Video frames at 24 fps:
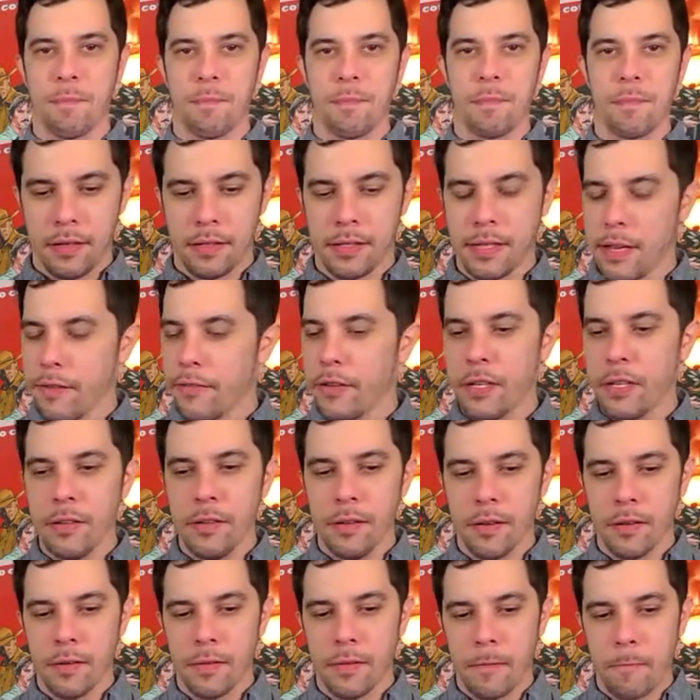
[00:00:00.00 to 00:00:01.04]
Steven,
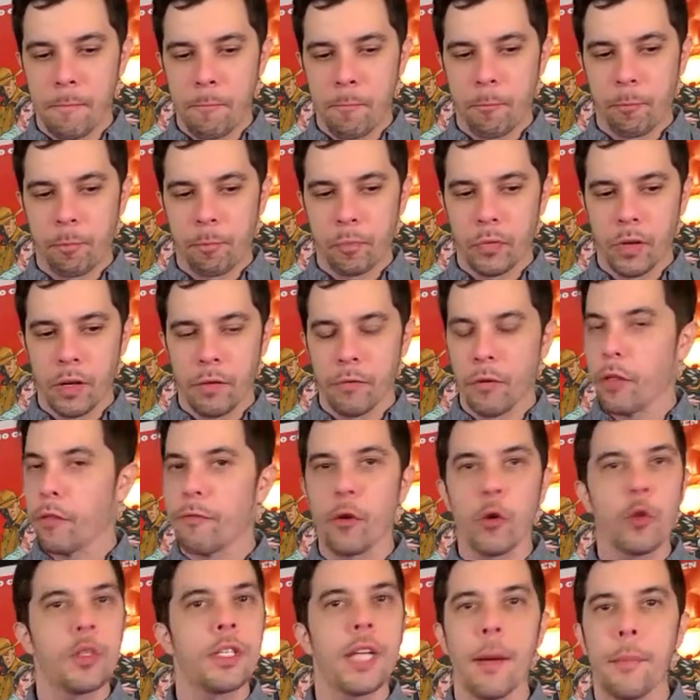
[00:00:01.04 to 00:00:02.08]
for the
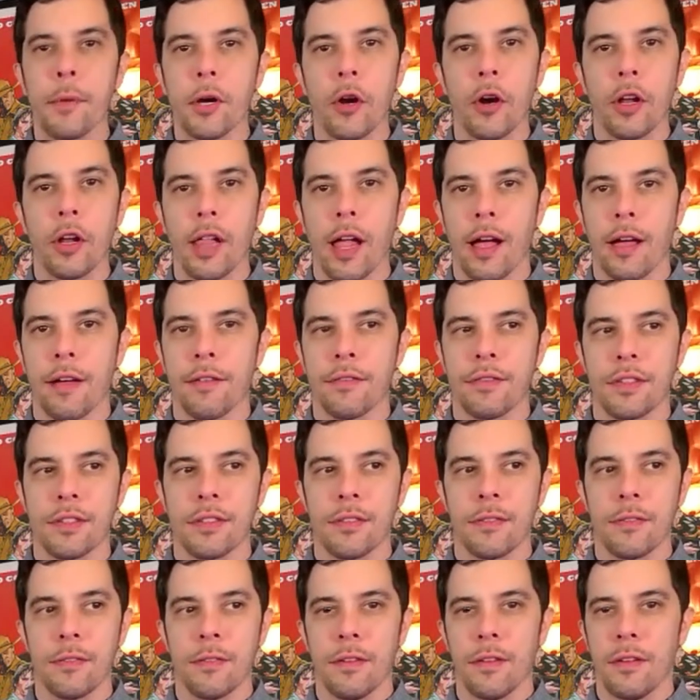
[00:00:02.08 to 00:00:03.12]
first time in our lives,
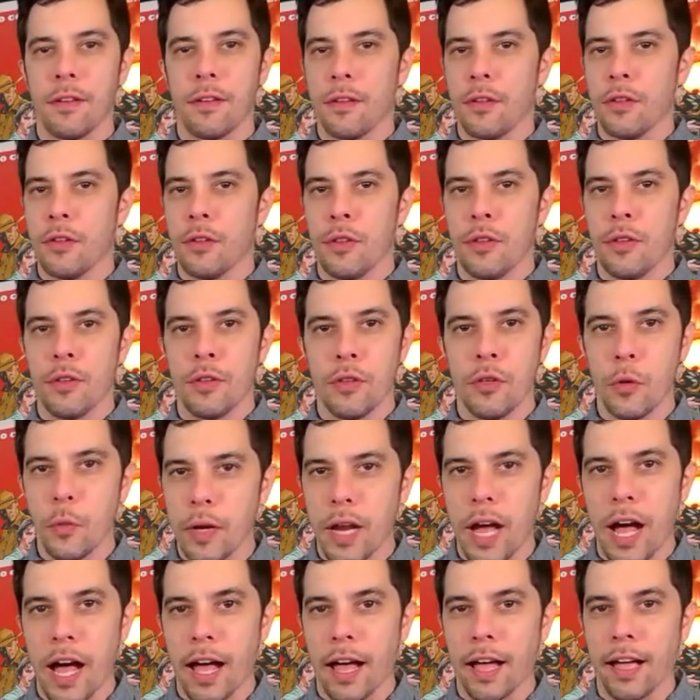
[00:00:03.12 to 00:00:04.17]
you and
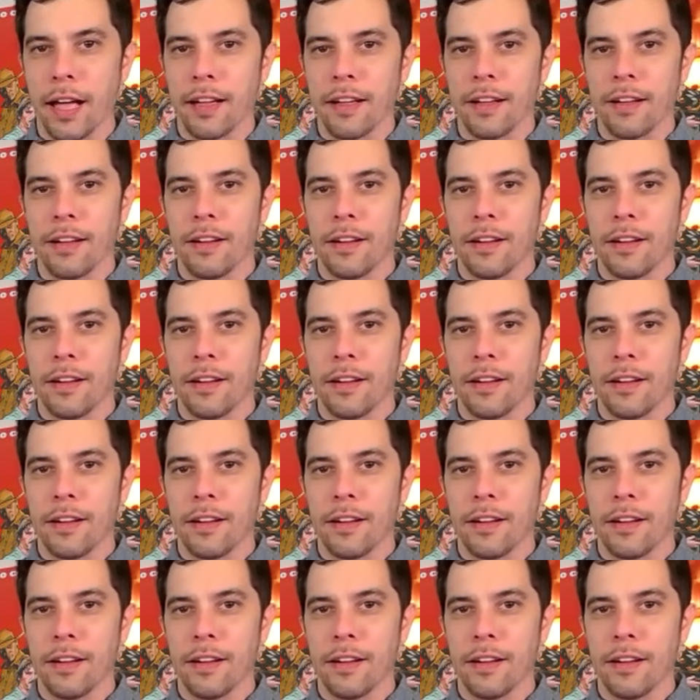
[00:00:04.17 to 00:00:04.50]
I